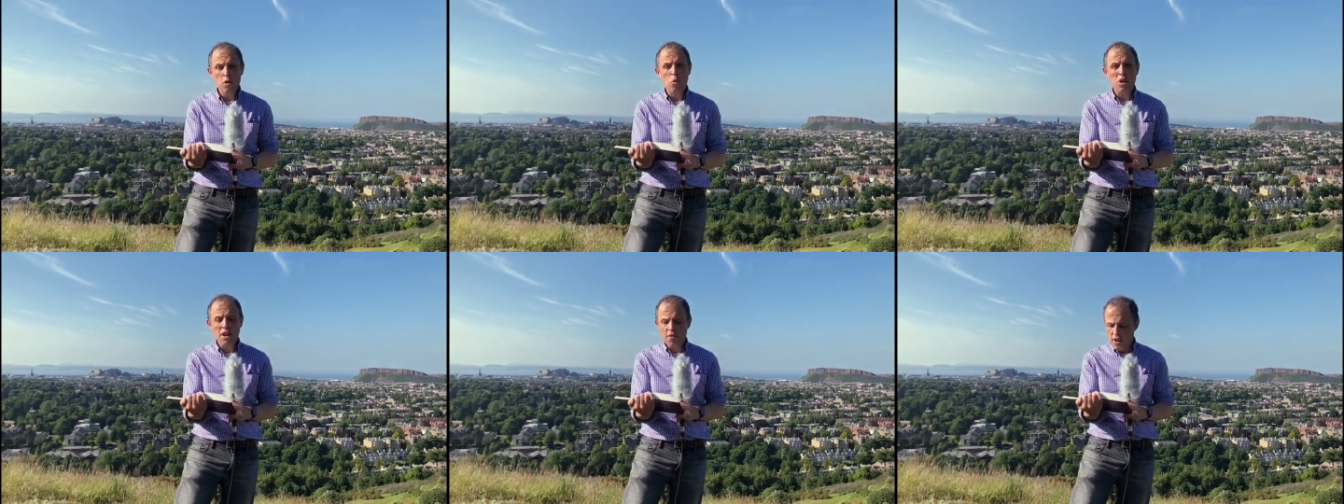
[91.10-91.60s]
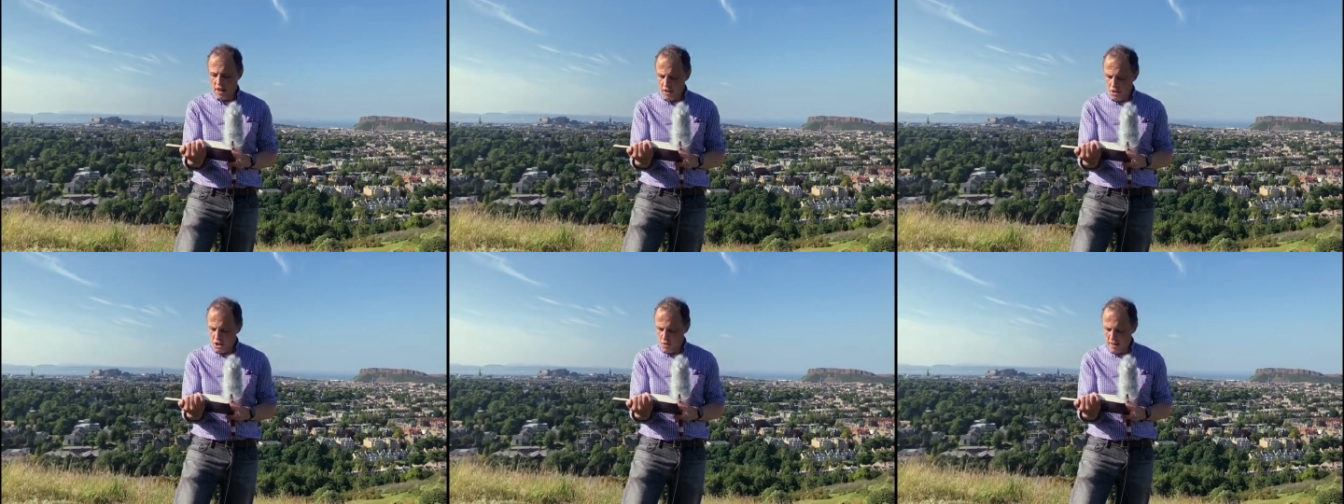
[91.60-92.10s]
Whatever
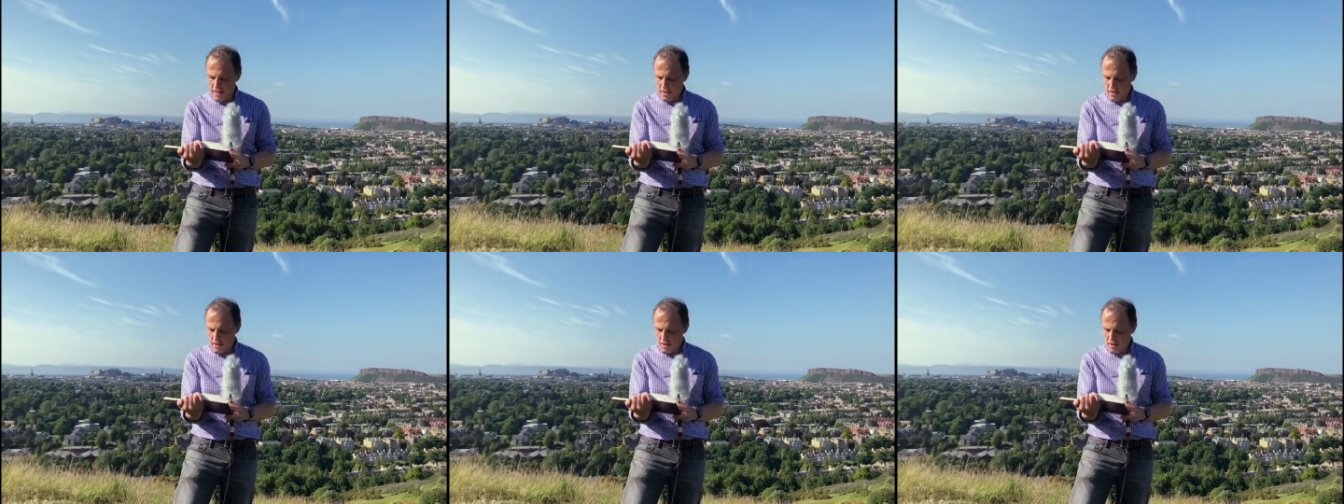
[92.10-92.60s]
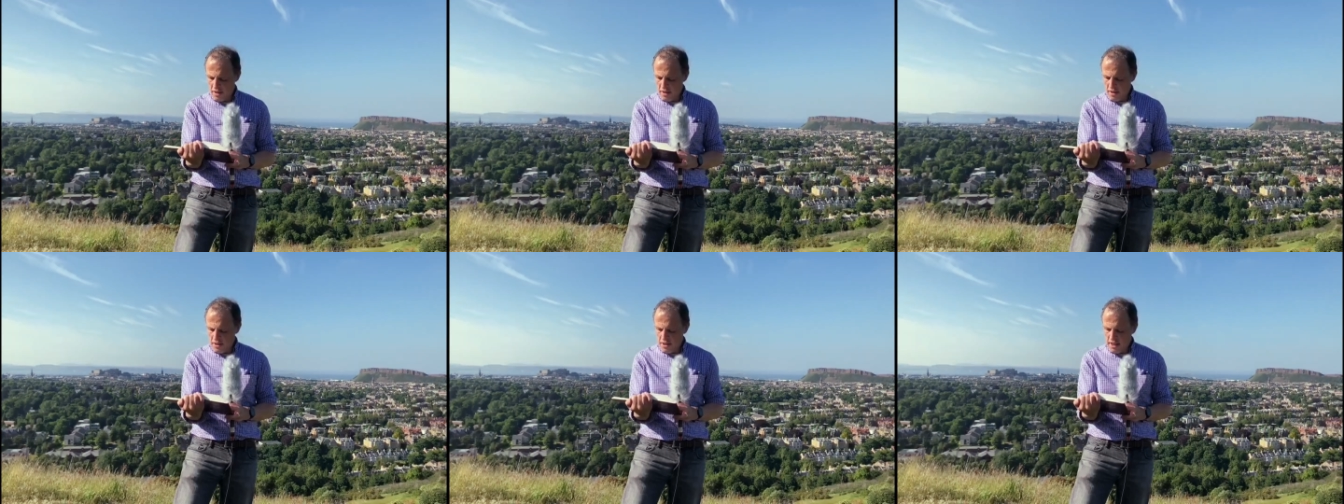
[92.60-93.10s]
house you enter,
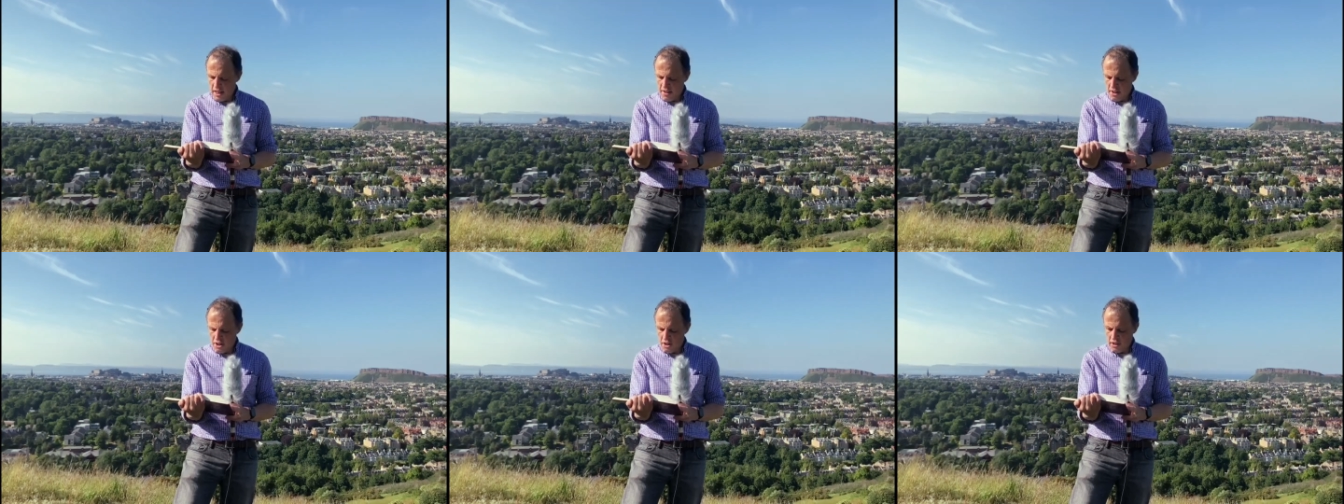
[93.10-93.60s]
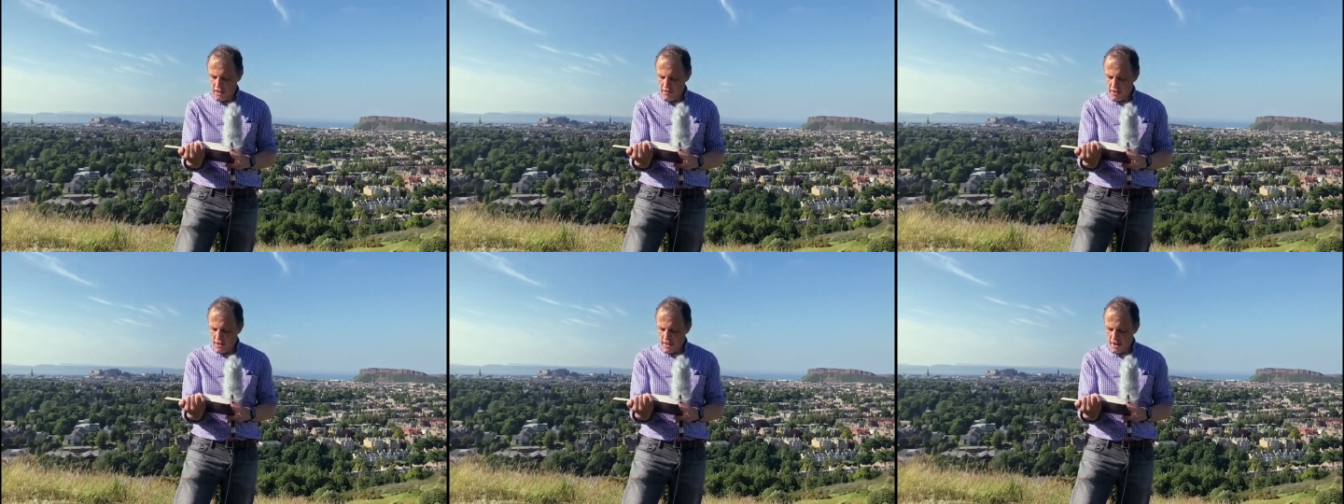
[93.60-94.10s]
stay there till you leave
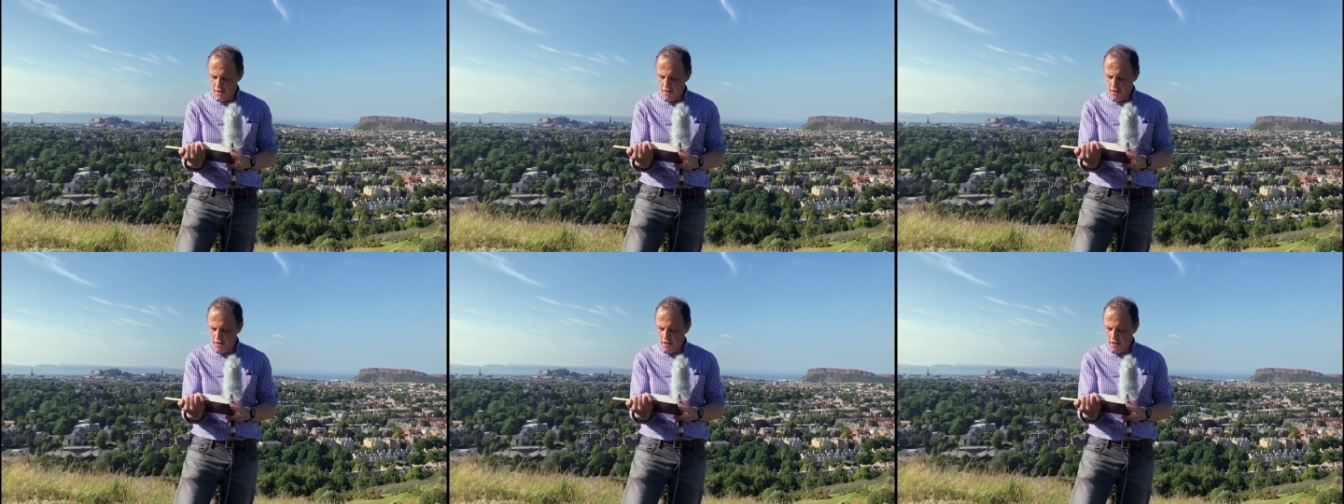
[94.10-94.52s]
the town.